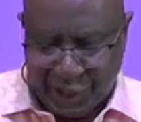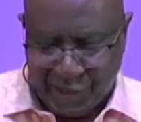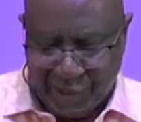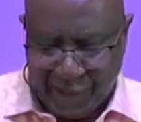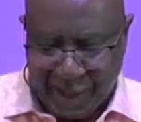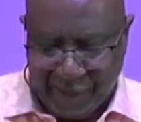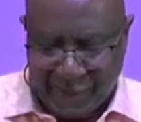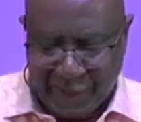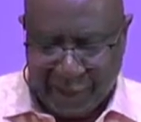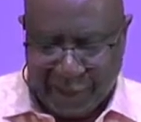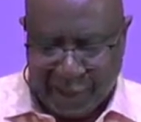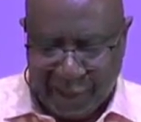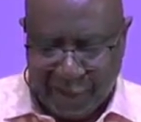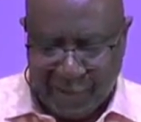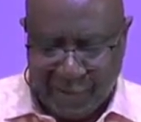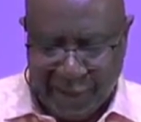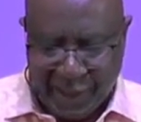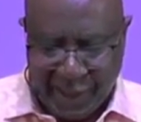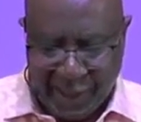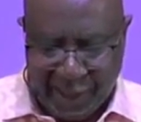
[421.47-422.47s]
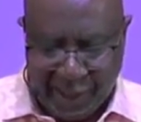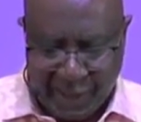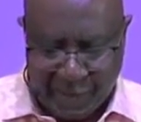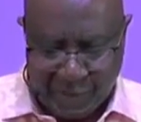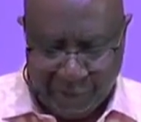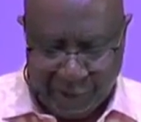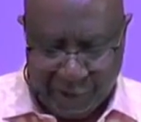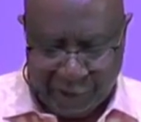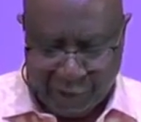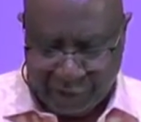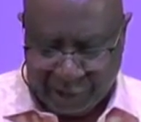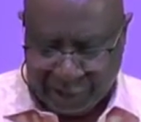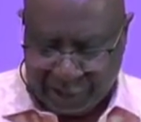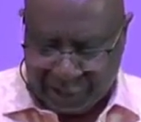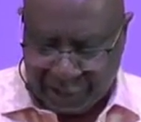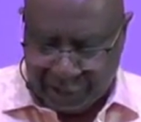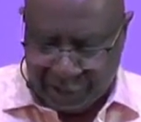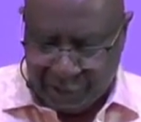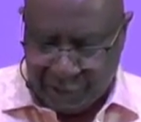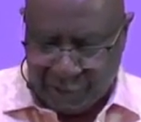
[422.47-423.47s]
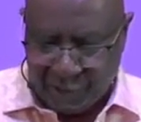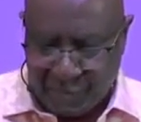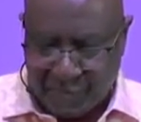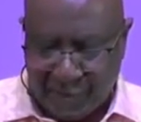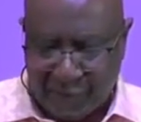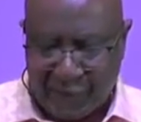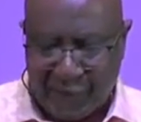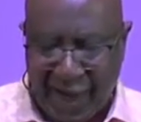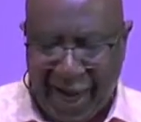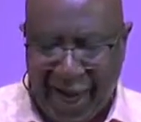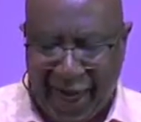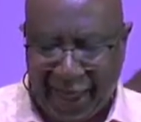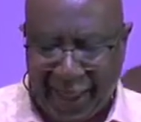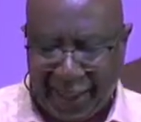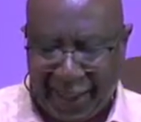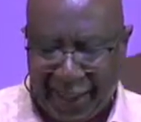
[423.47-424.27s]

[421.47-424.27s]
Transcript: you are everything we need, we trust in you to provide